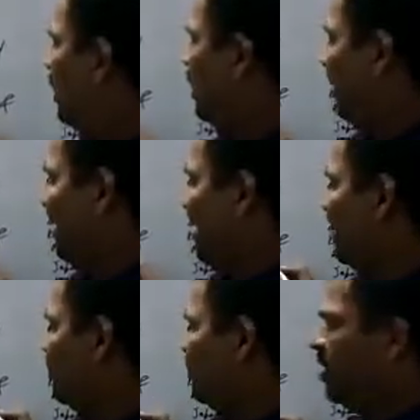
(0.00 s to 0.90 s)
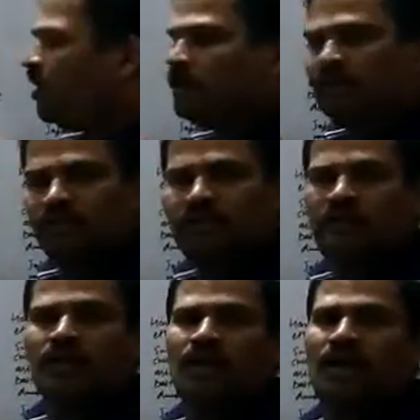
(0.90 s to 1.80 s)
Yangtze, the
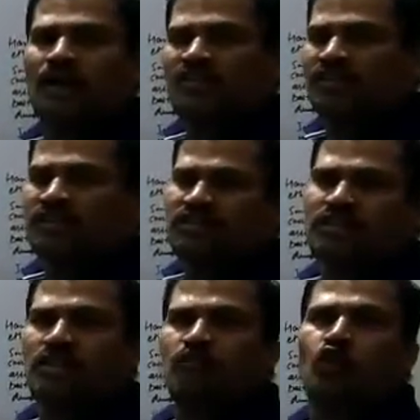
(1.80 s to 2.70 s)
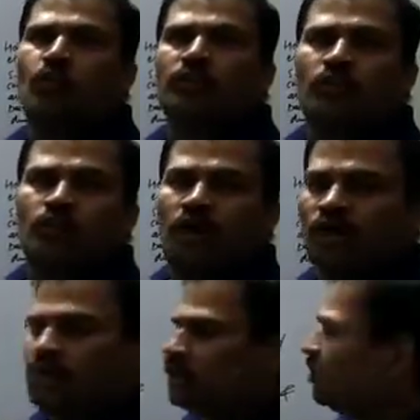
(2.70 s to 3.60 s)
third largest river of the
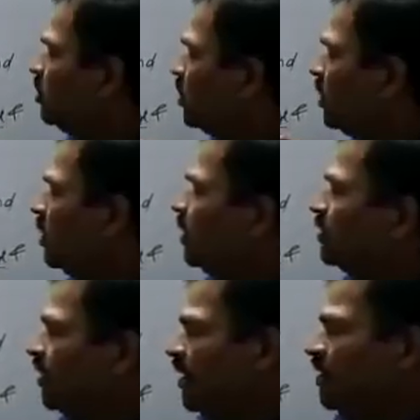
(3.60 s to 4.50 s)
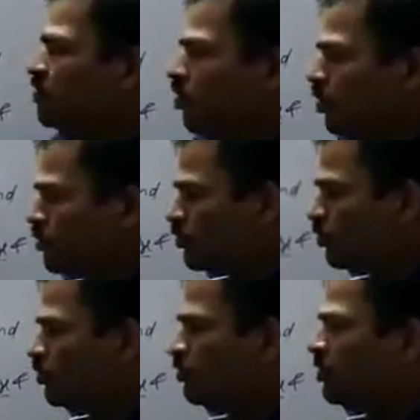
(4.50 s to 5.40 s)
world, that is
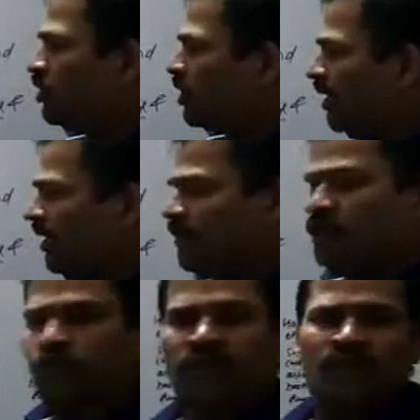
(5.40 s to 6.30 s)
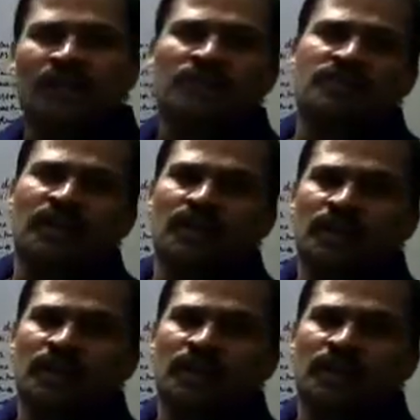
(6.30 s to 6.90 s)
also included in China.